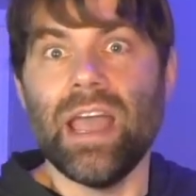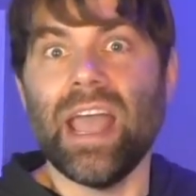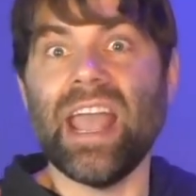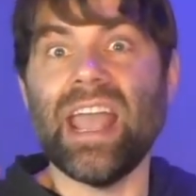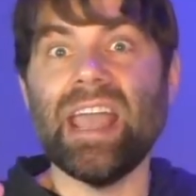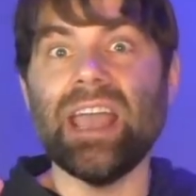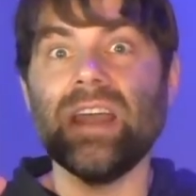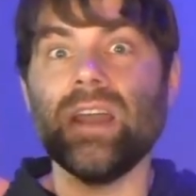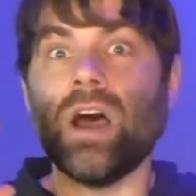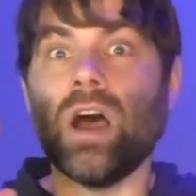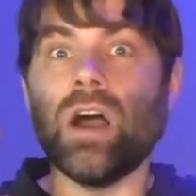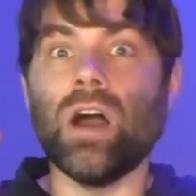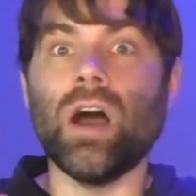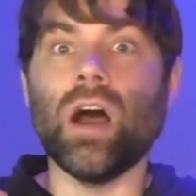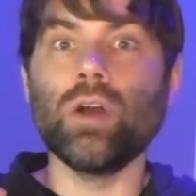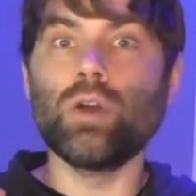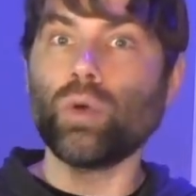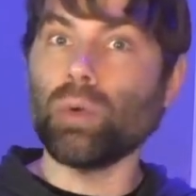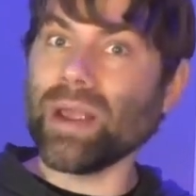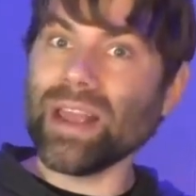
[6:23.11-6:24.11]
And
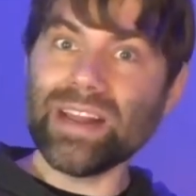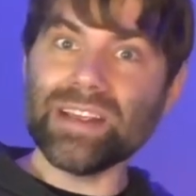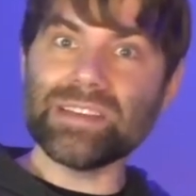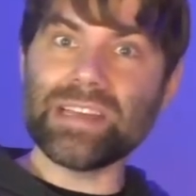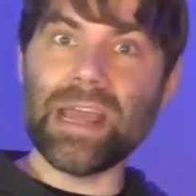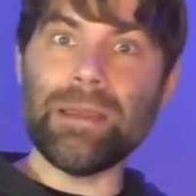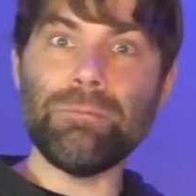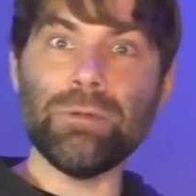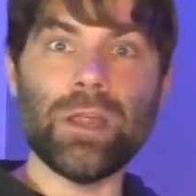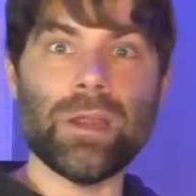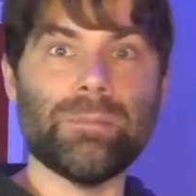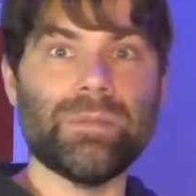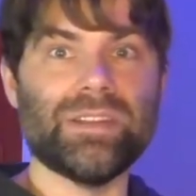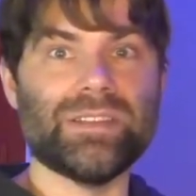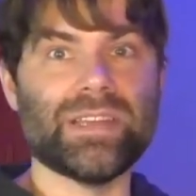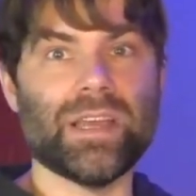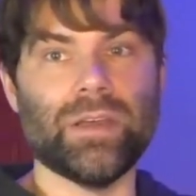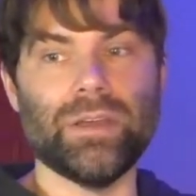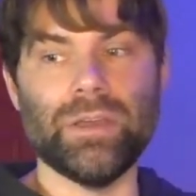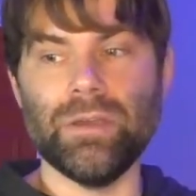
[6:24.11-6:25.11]
a great example that I'm going
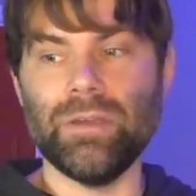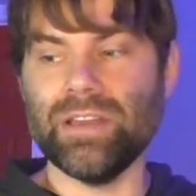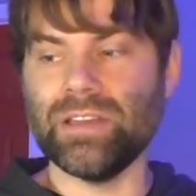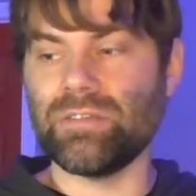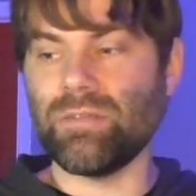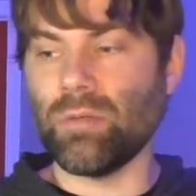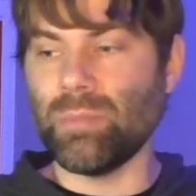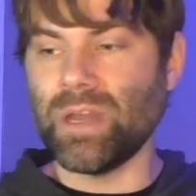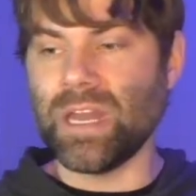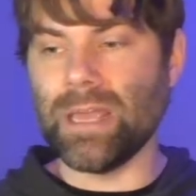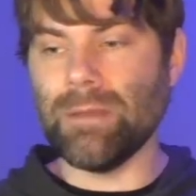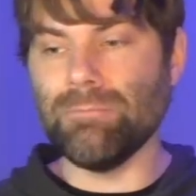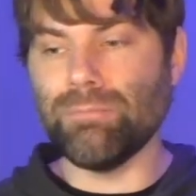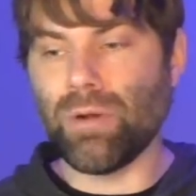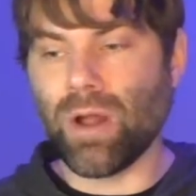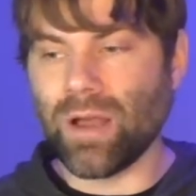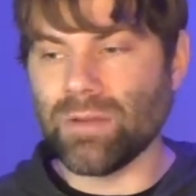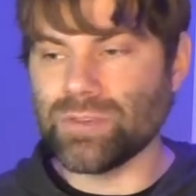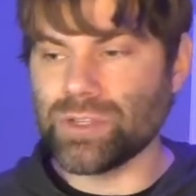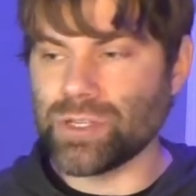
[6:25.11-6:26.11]
to tell you is from an
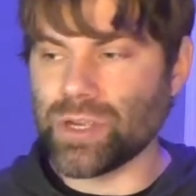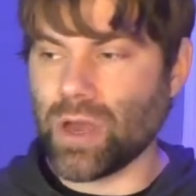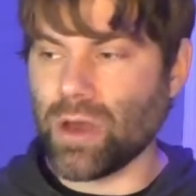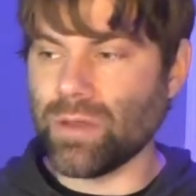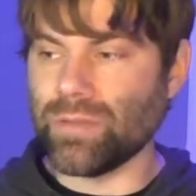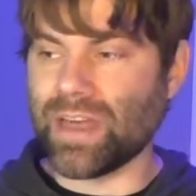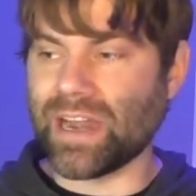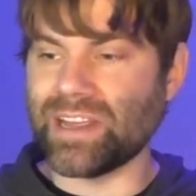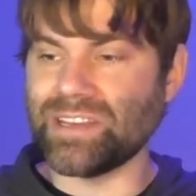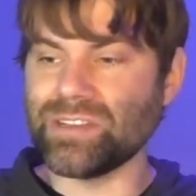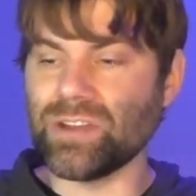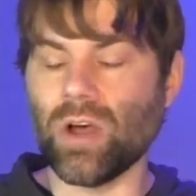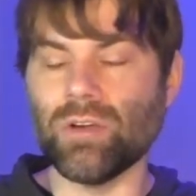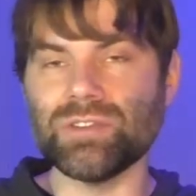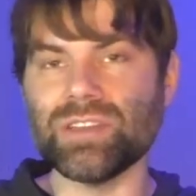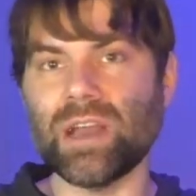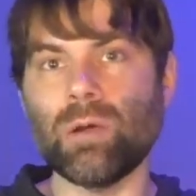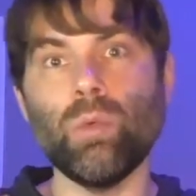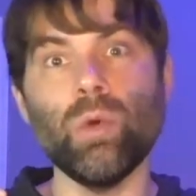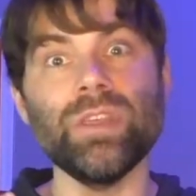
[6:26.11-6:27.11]
improv show that I saw. It
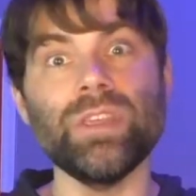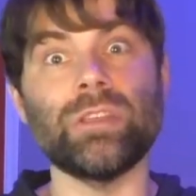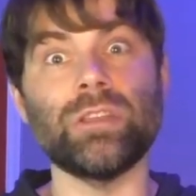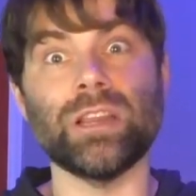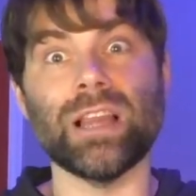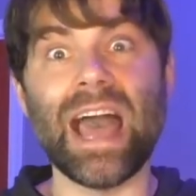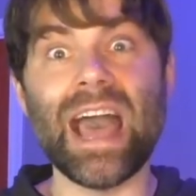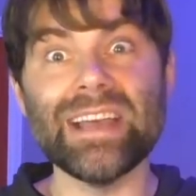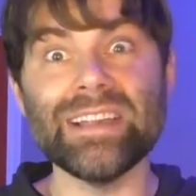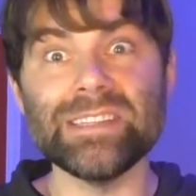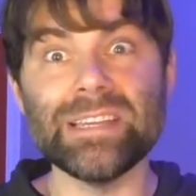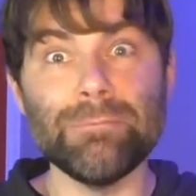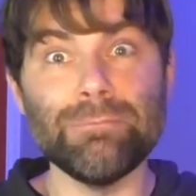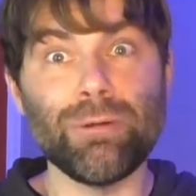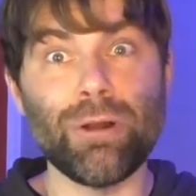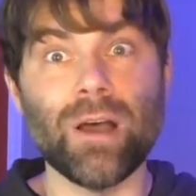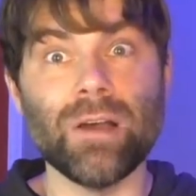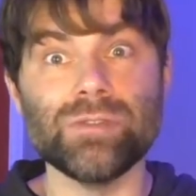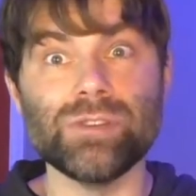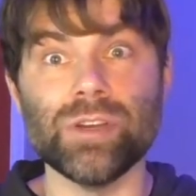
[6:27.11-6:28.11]
was like one of the last
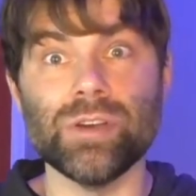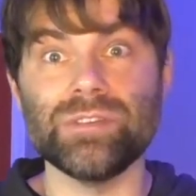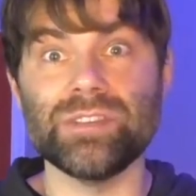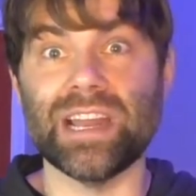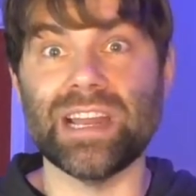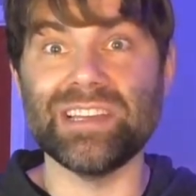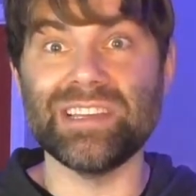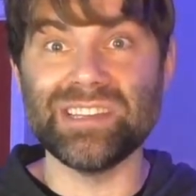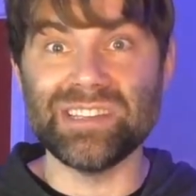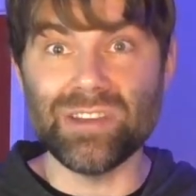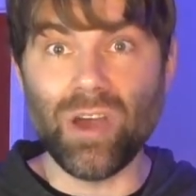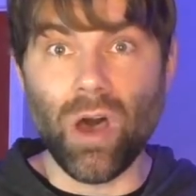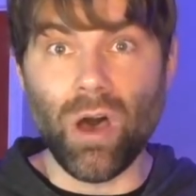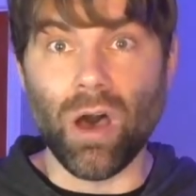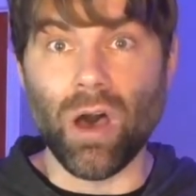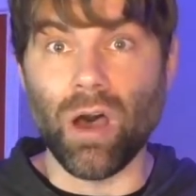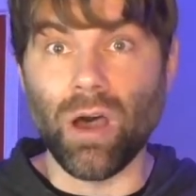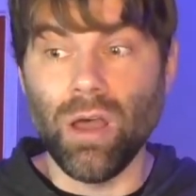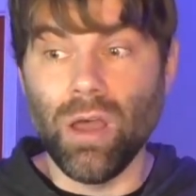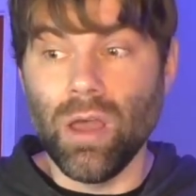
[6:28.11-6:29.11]
improv shows that I
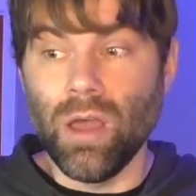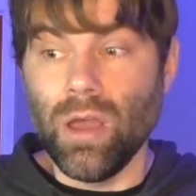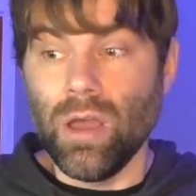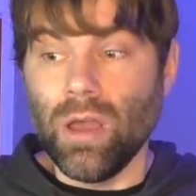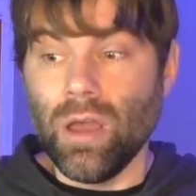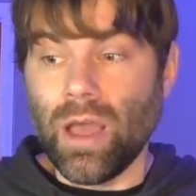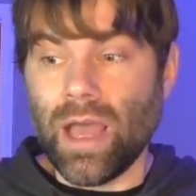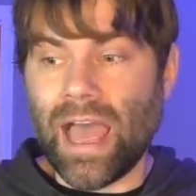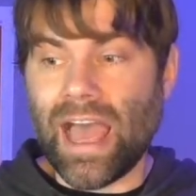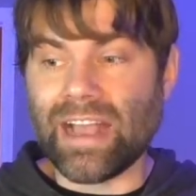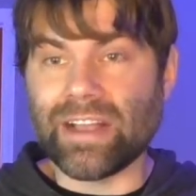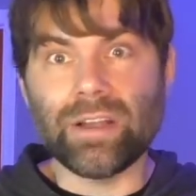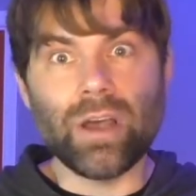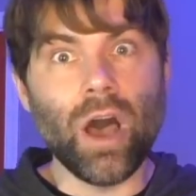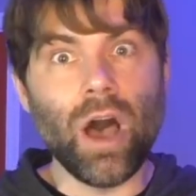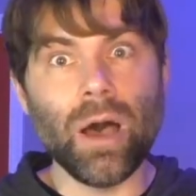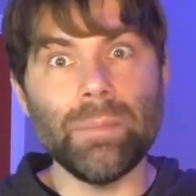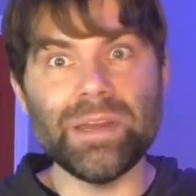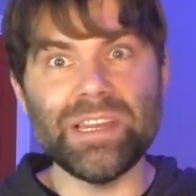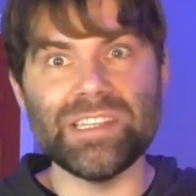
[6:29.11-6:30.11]
saw at
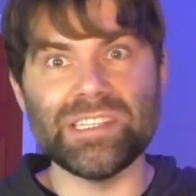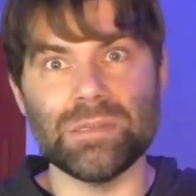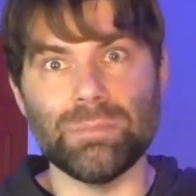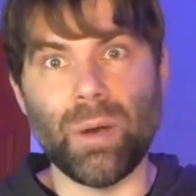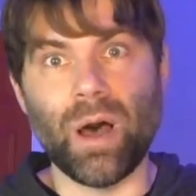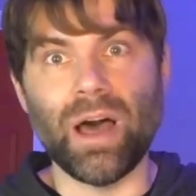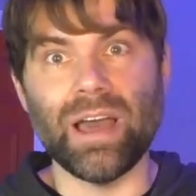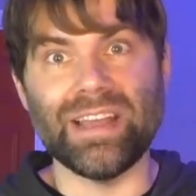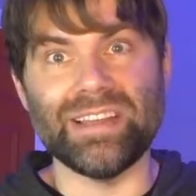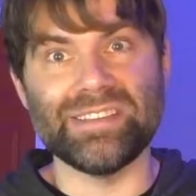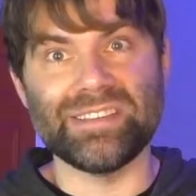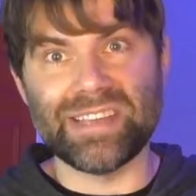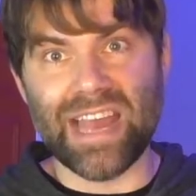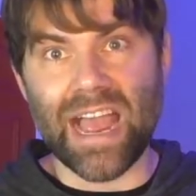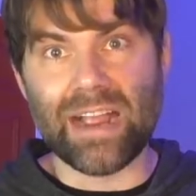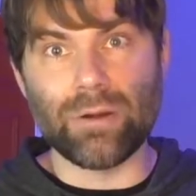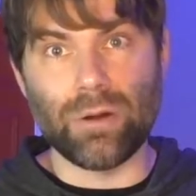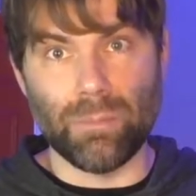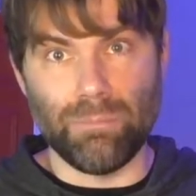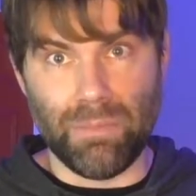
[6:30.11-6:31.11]
Comedy Spot in
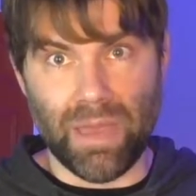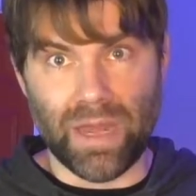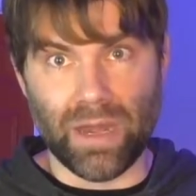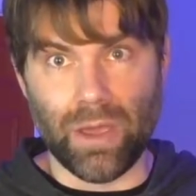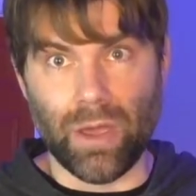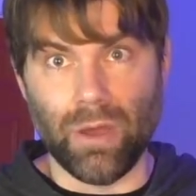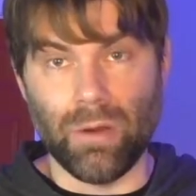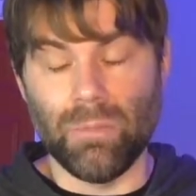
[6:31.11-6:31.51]
Sacramento.